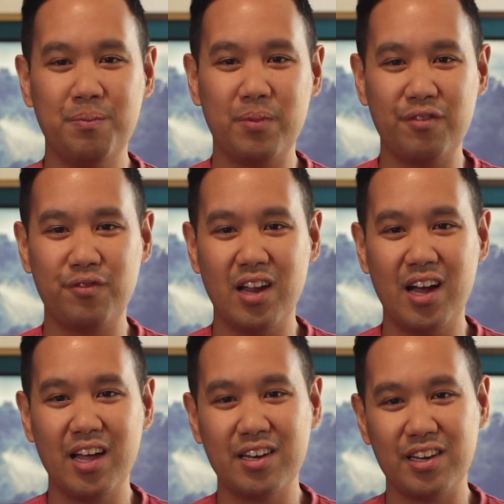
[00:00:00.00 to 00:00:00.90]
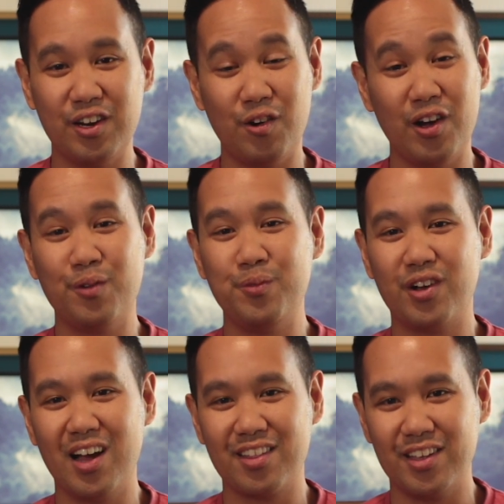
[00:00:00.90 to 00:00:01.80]
up, but if not, I hope
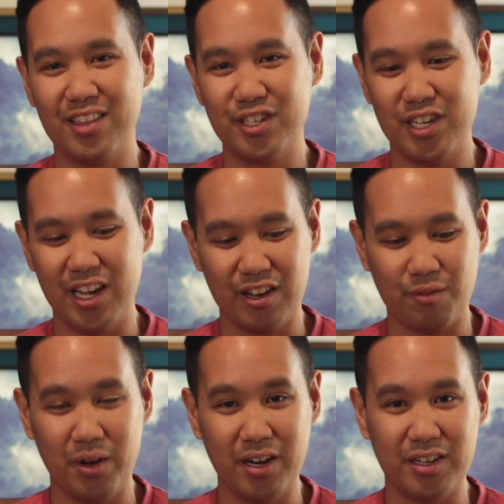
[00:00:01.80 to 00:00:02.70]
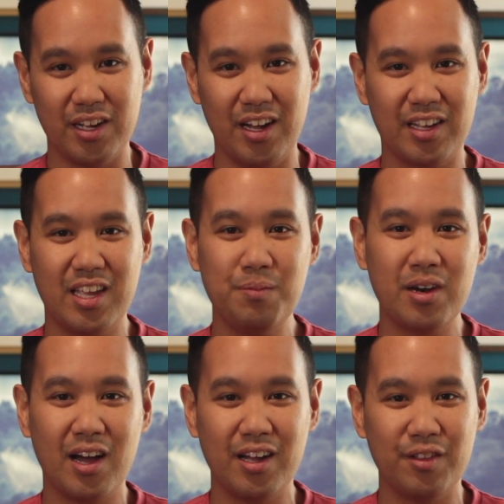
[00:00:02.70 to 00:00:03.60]
you guys get the chance. But
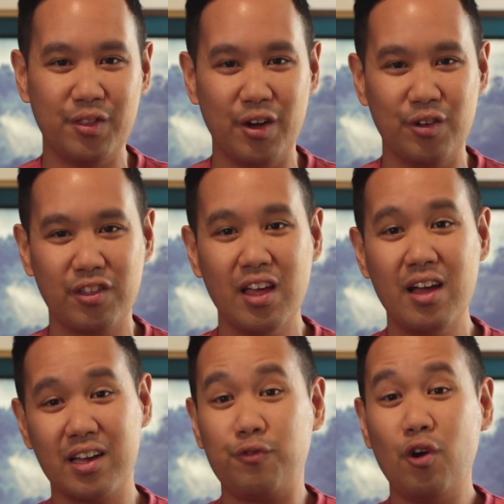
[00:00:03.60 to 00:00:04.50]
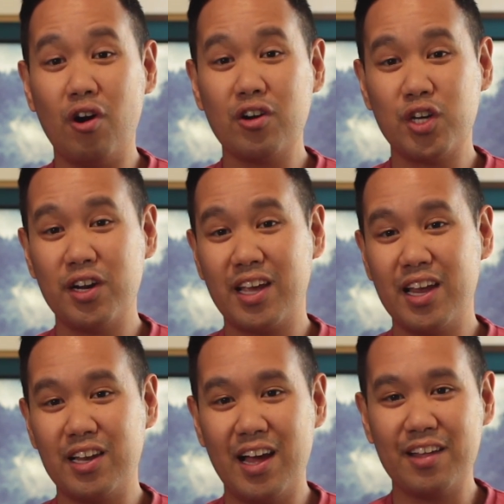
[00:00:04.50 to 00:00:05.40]
keep an eye on those. So if you are trying to
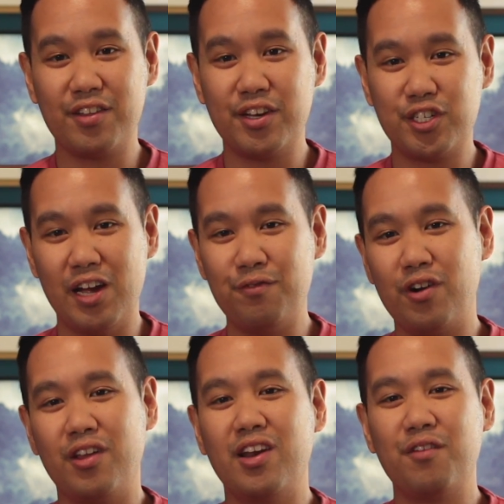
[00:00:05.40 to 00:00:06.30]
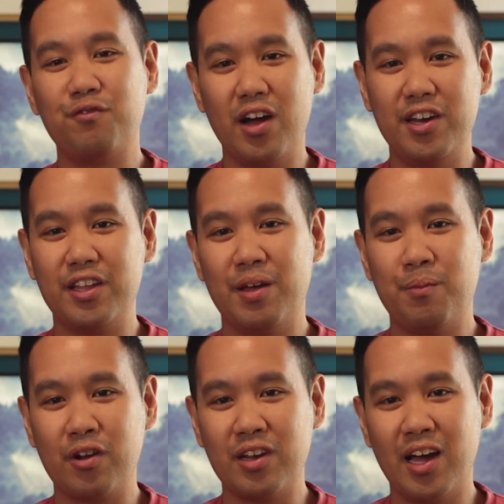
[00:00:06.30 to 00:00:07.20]
get a last-ditch effort and not finding
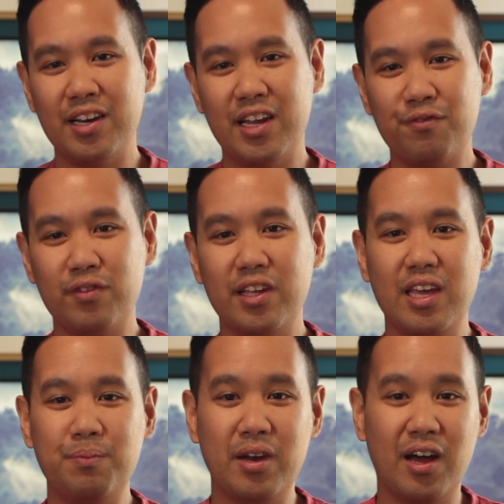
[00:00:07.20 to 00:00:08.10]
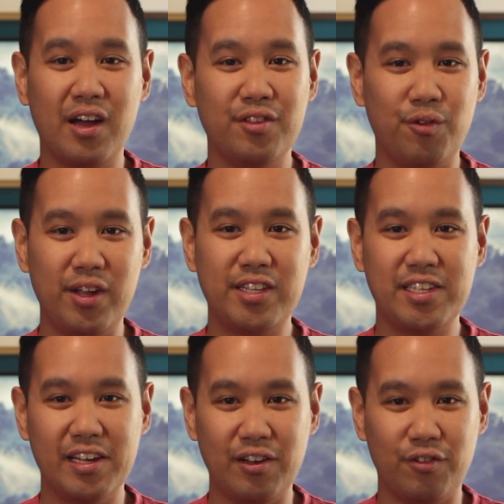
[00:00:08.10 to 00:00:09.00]
them online, definitely keep an eye on the
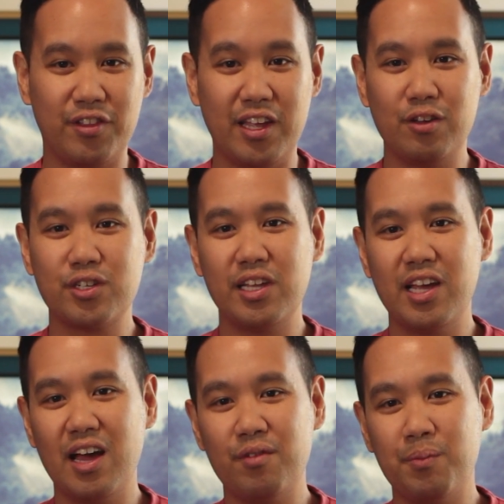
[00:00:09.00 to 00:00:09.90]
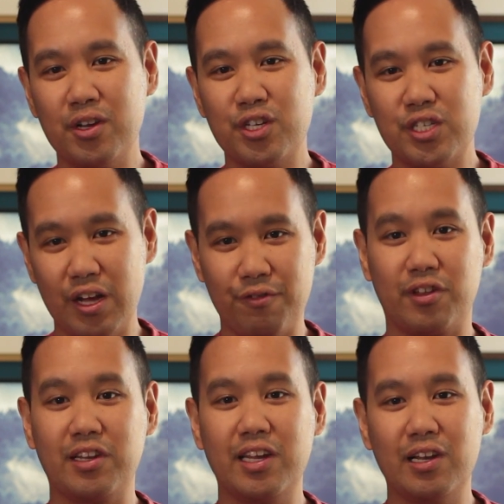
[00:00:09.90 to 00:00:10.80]
retailers. They usually have them on
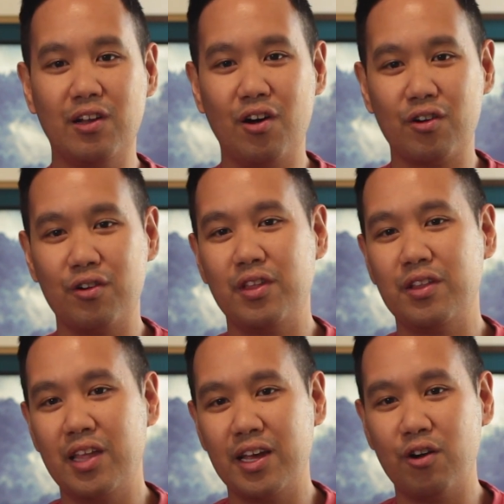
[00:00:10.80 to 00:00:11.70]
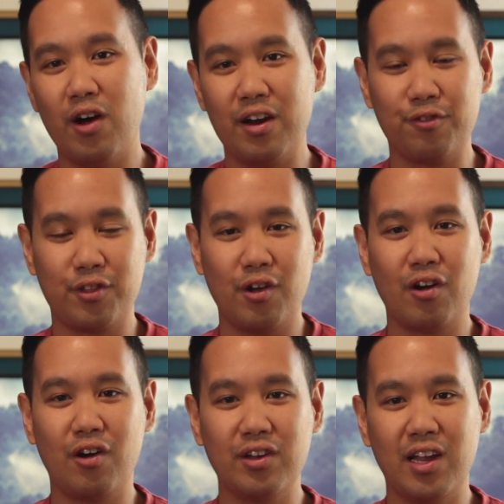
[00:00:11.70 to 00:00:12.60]
shelves a little longer than they go out of
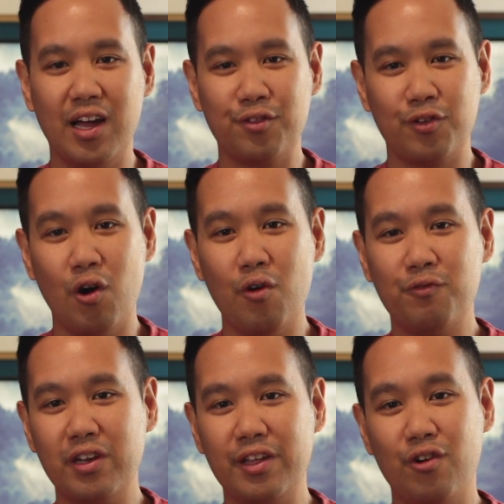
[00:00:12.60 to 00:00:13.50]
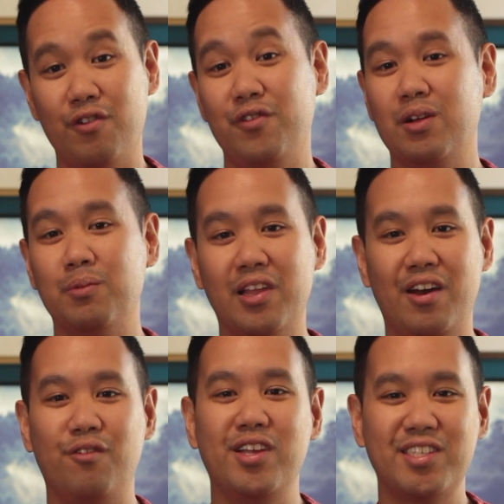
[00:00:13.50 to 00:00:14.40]
stock online, so hopefully they're available
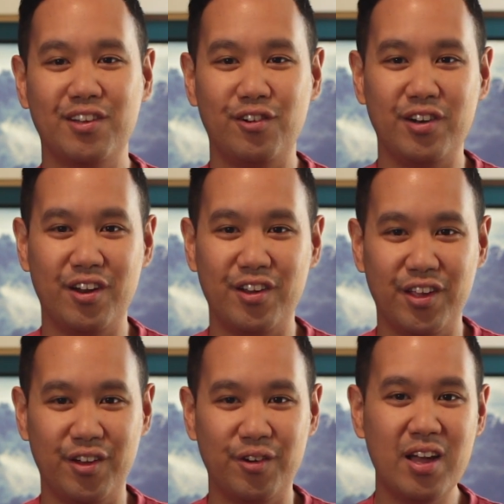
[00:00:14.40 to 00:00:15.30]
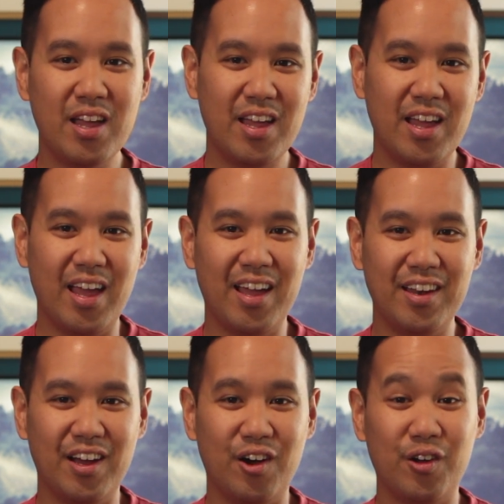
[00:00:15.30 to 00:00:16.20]
at a retailer near you,
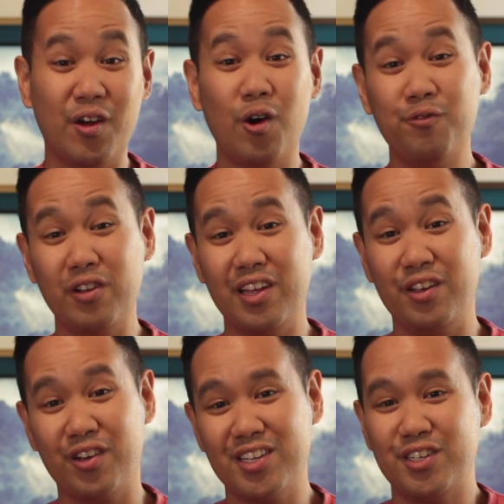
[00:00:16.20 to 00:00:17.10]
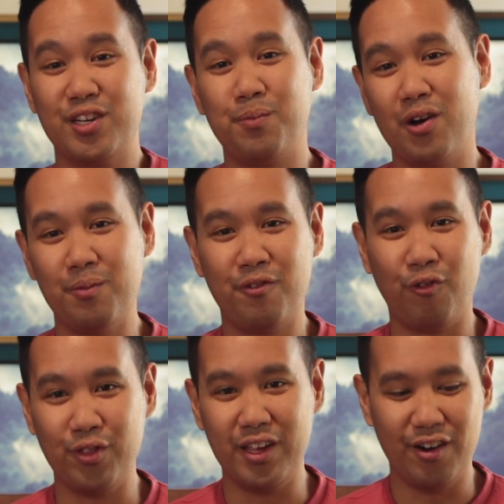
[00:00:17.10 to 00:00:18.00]
and hopefully you get to jump on them before